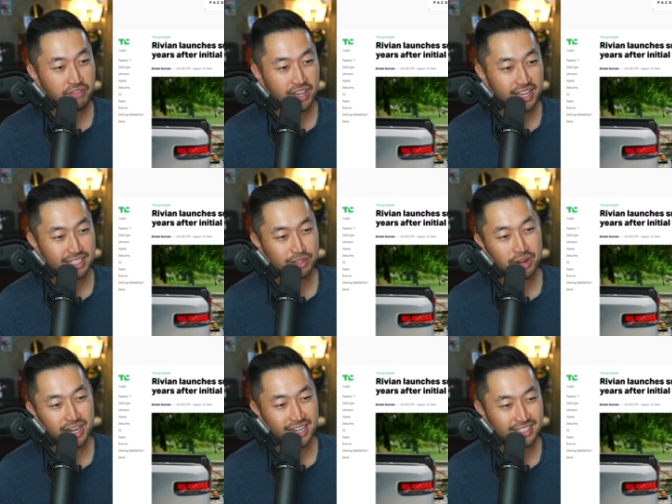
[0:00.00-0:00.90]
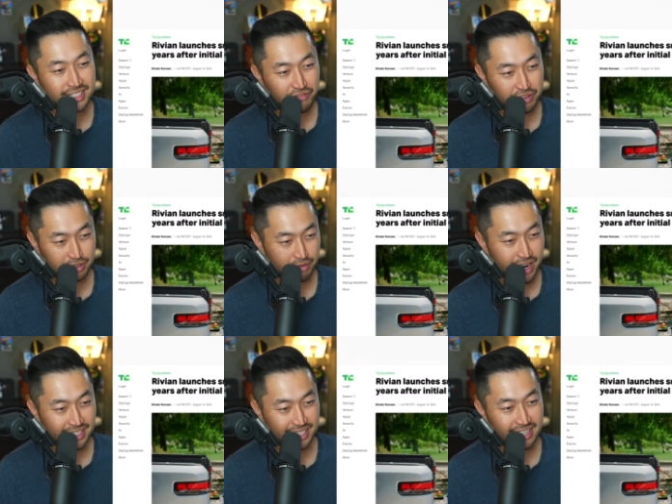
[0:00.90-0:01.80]
Rivian is going in a different
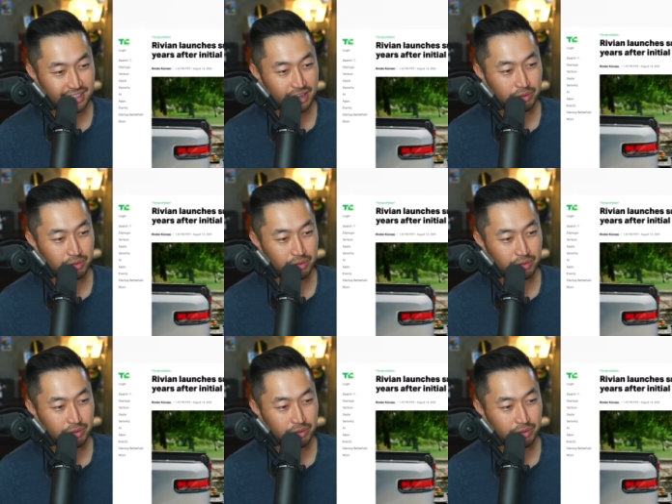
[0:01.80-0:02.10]
direction.